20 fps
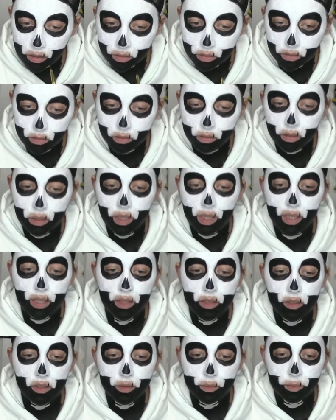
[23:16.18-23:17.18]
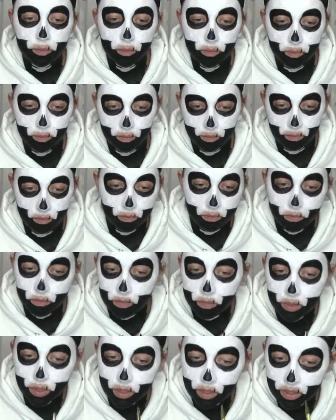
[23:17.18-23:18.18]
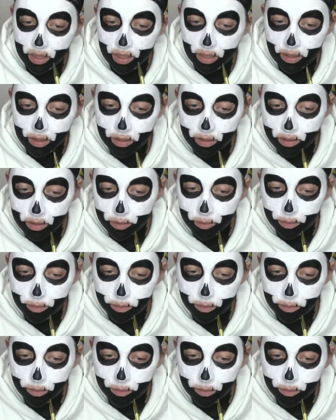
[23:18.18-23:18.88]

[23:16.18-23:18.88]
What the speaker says: four lines, just like this.